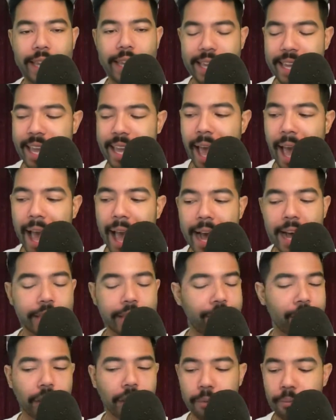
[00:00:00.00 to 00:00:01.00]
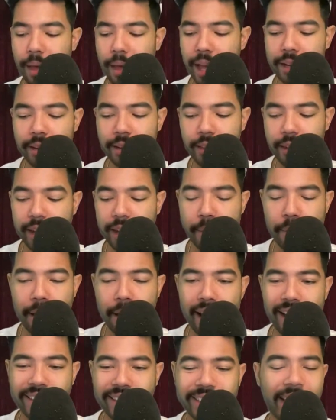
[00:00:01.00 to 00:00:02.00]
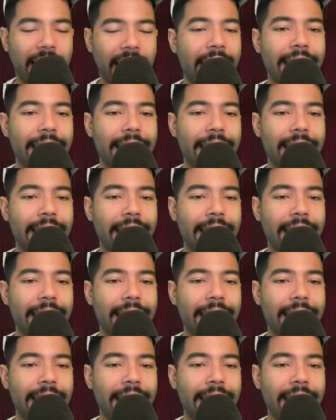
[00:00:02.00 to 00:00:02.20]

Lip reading: He has to come back to the D-backs.